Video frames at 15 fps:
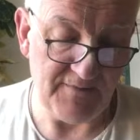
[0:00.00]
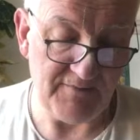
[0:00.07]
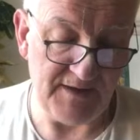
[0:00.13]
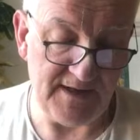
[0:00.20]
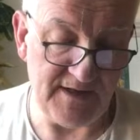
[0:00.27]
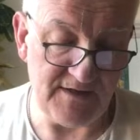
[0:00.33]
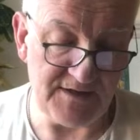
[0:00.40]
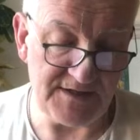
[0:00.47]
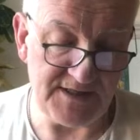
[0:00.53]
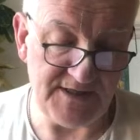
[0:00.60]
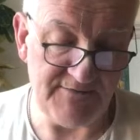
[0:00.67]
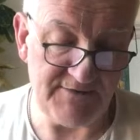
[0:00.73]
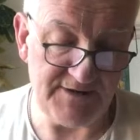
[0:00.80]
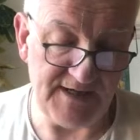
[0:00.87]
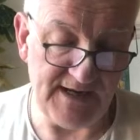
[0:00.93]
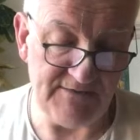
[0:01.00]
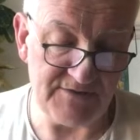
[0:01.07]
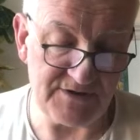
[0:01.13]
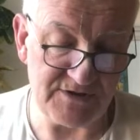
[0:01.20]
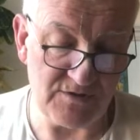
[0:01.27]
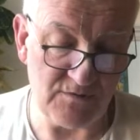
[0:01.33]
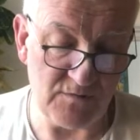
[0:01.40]
because he
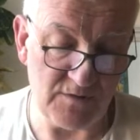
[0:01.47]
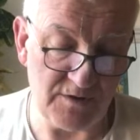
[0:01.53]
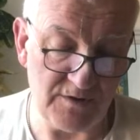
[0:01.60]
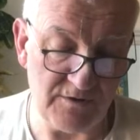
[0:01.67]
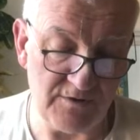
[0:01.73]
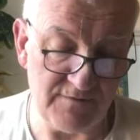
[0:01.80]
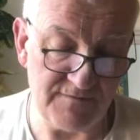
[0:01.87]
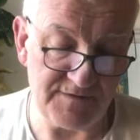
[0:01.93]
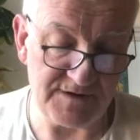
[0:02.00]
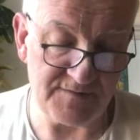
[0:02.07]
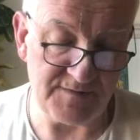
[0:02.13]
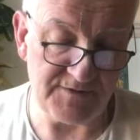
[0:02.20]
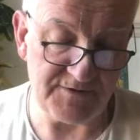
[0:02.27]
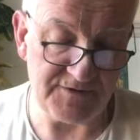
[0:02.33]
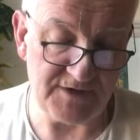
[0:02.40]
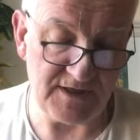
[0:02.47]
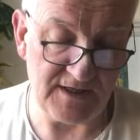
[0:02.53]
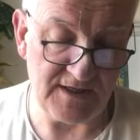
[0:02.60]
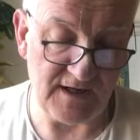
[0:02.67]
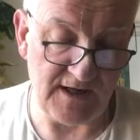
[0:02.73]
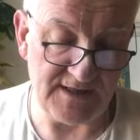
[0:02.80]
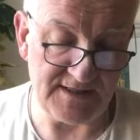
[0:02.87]
renounced the world for spiritual
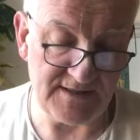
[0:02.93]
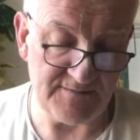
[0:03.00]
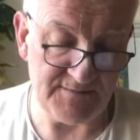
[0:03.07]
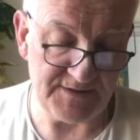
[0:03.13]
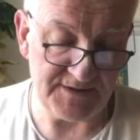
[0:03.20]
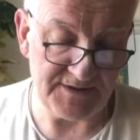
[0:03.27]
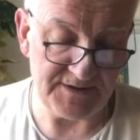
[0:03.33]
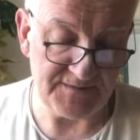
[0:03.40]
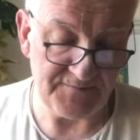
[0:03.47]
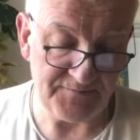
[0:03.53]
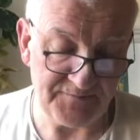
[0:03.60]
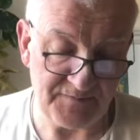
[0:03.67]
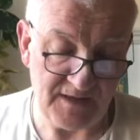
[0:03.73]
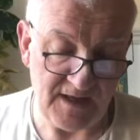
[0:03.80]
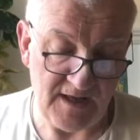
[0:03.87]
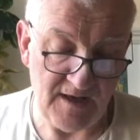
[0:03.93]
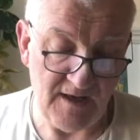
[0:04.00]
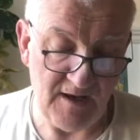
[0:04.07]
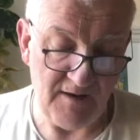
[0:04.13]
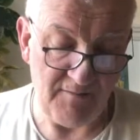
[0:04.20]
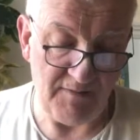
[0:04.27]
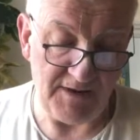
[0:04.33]
enlightenment
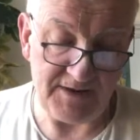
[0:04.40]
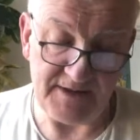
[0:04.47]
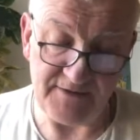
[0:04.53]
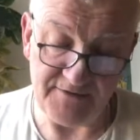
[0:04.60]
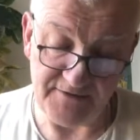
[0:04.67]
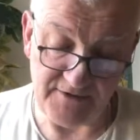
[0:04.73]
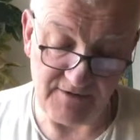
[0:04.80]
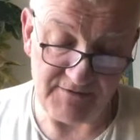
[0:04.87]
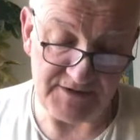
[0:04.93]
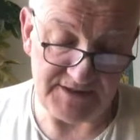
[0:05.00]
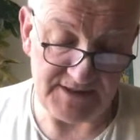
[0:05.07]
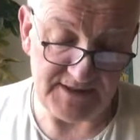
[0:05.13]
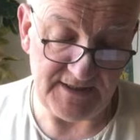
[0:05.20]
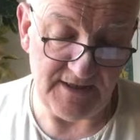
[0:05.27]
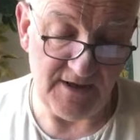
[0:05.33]
by the authority